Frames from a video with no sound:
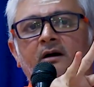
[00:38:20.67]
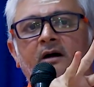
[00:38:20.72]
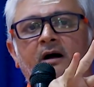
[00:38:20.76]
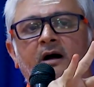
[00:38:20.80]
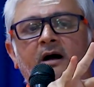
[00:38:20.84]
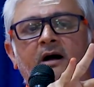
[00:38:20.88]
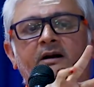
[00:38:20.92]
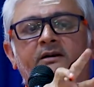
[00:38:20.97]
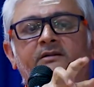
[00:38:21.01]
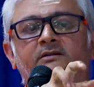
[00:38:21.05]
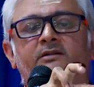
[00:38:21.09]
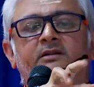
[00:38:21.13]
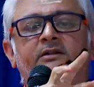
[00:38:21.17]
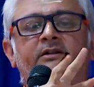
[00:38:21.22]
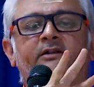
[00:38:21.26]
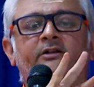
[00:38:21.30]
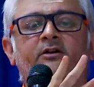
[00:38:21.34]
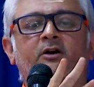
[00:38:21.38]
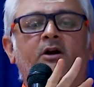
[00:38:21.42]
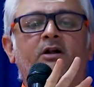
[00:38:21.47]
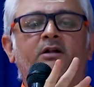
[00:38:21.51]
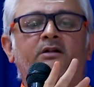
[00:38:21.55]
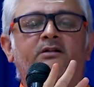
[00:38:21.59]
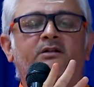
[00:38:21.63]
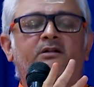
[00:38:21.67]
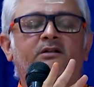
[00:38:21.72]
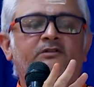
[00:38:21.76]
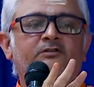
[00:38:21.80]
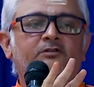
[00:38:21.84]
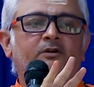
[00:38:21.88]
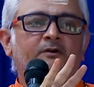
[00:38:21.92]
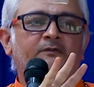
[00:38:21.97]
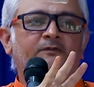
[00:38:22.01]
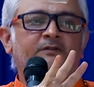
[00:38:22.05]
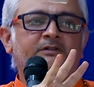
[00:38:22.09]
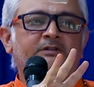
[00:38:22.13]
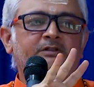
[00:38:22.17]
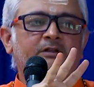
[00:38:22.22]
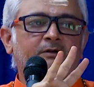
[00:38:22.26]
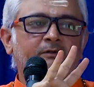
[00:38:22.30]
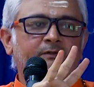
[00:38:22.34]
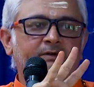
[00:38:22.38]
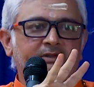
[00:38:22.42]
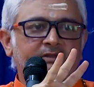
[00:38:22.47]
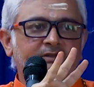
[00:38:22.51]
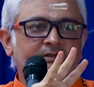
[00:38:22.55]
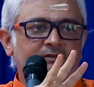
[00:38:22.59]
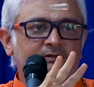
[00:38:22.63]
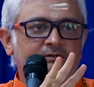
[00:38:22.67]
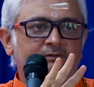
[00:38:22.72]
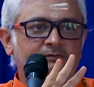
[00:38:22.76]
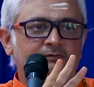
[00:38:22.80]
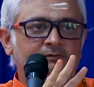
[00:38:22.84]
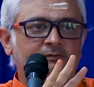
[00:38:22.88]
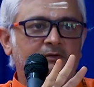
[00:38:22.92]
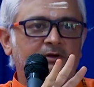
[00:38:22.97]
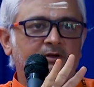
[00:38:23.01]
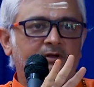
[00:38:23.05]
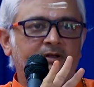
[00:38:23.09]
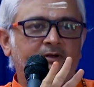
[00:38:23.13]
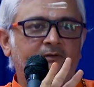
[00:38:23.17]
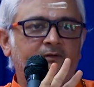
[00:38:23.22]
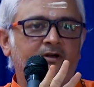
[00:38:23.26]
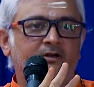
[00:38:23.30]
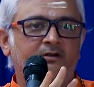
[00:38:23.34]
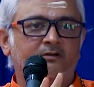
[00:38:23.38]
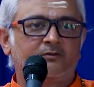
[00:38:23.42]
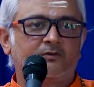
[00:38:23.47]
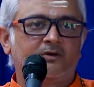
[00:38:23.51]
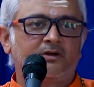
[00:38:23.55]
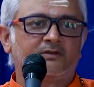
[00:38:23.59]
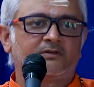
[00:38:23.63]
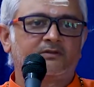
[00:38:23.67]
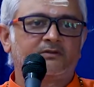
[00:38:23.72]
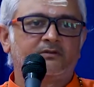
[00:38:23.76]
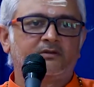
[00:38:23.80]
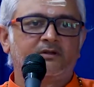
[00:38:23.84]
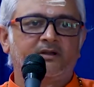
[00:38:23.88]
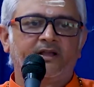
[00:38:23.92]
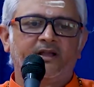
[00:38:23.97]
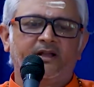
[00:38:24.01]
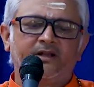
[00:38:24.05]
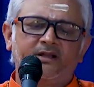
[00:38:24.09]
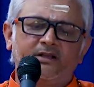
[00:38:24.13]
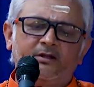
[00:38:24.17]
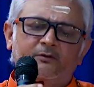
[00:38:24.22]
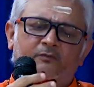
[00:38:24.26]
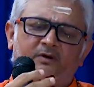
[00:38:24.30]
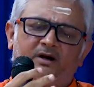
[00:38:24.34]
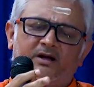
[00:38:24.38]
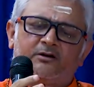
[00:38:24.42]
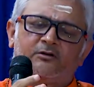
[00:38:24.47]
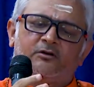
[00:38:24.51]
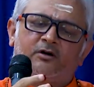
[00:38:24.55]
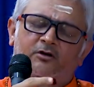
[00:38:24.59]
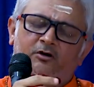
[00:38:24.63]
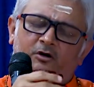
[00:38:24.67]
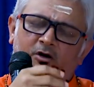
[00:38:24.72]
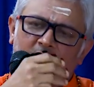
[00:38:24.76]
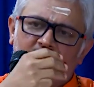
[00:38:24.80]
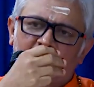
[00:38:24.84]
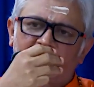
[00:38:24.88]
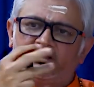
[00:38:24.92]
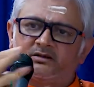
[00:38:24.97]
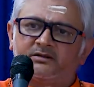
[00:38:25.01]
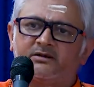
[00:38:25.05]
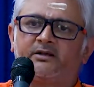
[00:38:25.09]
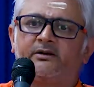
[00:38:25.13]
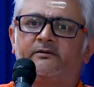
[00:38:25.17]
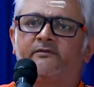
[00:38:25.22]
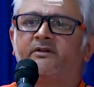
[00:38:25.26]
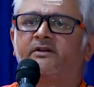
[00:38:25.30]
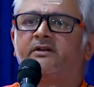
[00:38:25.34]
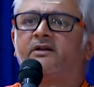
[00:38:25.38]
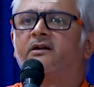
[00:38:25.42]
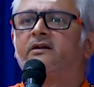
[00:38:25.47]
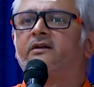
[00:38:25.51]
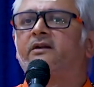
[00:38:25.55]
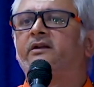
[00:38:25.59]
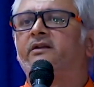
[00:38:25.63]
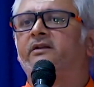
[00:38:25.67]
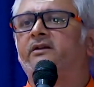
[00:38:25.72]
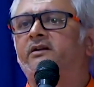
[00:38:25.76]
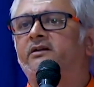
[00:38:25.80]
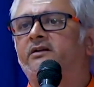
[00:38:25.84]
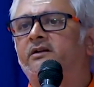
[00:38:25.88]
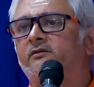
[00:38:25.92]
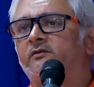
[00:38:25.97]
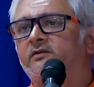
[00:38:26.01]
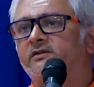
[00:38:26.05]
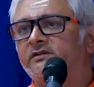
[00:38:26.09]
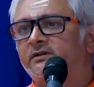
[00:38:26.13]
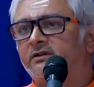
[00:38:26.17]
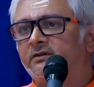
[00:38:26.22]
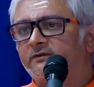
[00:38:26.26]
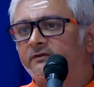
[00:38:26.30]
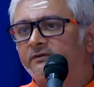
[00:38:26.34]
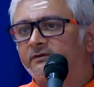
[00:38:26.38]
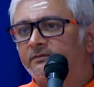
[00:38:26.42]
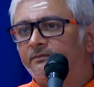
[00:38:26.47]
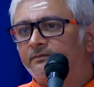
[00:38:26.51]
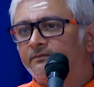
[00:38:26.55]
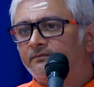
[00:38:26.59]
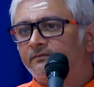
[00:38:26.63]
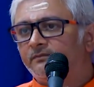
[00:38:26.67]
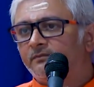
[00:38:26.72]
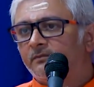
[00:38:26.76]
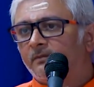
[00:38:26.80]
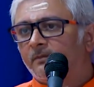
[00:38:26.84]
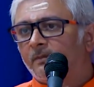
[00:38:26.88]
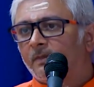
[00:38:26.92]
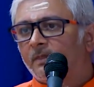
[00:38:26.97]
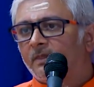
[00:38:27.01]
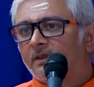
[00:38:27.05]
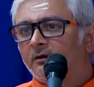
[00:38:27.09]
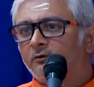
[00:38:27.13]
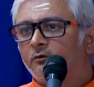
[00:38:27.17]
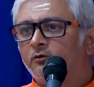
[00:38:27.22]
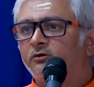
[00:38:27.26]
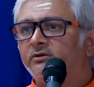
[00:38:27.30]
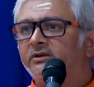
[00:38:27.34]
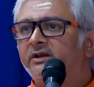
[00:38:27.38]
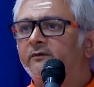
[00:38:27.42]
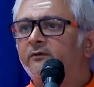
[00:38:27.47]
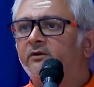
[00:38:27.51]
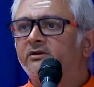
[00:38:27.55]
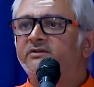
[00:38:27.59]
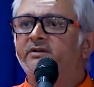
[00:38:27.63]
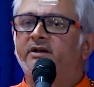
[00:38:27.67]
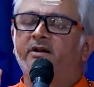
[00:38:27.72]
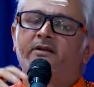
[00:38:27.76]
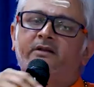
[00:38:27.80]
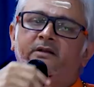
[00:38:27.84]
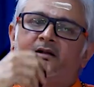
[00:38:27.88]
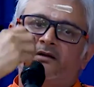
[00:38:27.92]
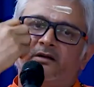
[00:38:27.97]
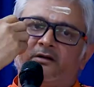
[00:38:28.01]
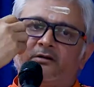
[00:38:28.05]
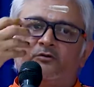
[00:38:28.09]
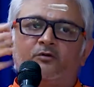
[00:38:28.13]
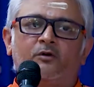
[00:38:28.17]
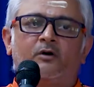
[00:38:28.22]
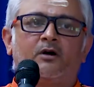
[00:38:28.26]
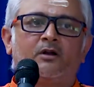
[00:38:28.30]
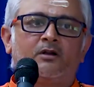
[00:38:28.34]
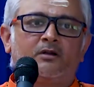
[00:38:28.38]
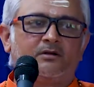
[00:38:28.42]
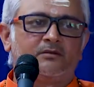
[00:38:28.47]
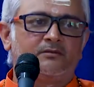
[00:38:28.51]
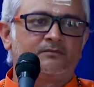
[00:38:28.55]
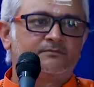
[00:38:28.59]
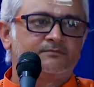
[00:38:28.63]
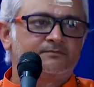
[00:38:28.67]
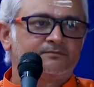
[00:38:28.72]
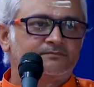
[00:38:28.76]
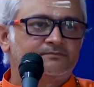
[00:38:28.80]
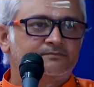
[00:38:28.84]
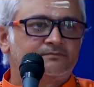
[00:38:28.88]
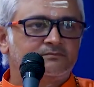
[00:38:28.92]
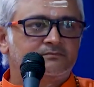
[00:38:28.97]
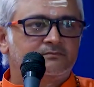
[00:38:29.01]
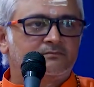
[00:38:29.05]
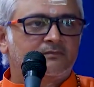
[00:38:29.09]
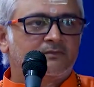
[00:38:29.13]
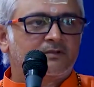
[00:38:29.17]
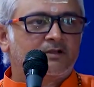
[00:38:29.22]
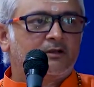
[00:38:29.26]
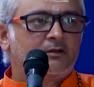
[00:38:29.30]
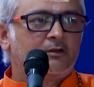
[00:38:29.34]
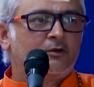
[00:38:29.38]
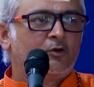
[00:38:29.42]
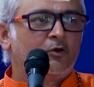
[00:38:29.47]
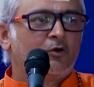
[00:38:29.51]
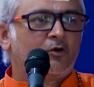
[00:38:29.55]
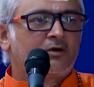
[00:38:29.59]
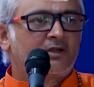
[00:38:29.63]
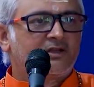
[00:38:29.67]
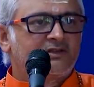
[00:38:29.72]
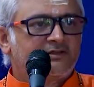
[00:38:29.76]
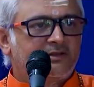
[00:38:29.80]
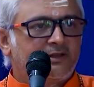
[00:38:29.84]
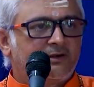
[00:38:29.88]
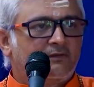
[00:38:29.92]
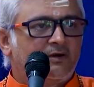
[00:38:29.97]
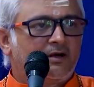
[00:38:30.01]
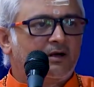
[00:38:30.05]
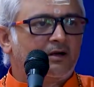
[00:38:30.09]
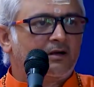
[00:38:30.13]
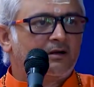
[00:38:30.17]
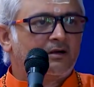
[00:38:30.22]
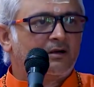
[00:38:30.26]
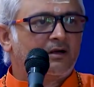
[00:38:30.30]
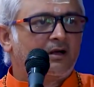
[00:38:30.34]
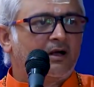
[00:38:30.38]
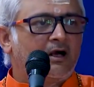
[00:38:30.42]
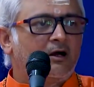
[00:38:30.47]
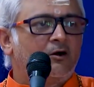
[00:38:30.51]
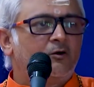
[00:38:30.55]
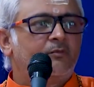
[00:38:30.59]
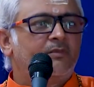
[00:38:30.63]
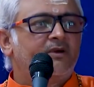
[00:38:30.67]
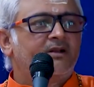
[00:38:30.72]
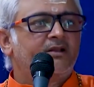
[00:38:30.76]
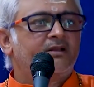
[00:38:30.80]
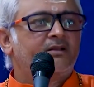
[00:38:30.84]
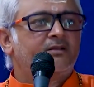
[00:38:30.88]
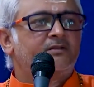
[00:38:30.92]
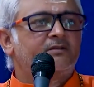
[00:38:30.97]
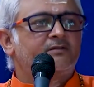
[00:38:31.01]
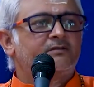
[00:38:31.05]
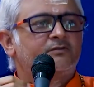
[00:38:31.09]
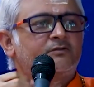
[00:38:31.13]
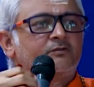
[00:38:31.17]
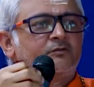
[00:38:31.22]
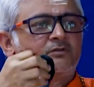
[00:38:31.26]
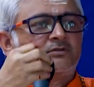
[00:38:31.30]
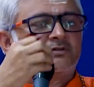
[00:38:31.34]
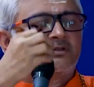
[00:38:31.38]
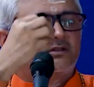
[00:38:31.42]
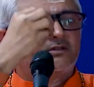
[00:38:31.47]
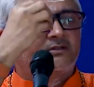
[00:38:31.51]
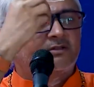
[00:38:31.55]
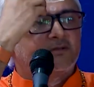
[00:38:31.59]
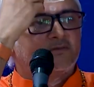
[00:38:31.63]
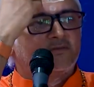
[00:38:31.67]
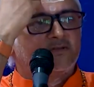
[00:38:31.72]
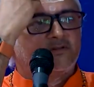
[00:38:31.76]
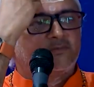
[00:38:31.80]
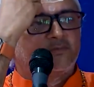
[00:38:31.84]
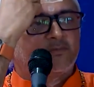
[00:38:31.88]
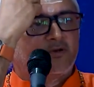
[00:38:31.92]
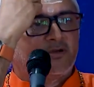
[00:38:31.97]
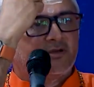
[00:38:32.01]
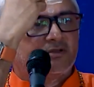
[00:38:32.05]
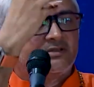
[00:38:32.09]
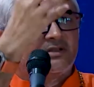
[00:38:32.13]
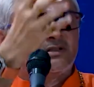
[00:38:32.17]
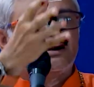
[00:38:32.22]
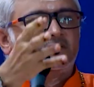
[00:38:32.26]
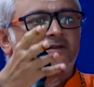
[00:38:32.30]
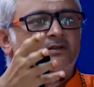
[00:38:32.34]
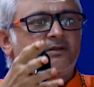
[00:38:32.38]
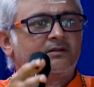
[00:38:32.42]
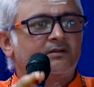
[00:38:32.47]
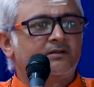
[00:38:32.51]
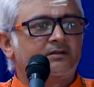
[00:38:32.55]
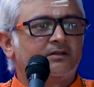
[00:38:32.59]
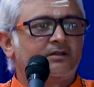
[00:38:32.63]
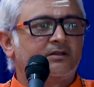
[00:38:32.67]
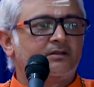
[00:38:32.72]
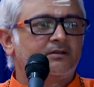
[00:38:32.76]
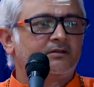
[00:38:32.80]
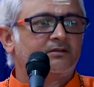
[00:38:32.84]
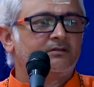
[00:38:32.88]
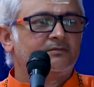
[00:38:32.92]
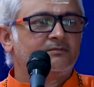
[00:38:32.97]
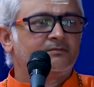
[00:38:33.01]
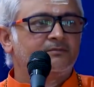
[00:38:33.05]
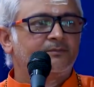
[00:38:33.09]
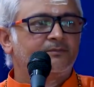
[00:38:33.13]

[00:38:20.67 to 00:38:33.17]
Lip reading: are three altars of service were given to us. Any one or all the three we can dedicate ourselves. Gurudev was dedicated to all. Loka Seva, how many social service projects he created?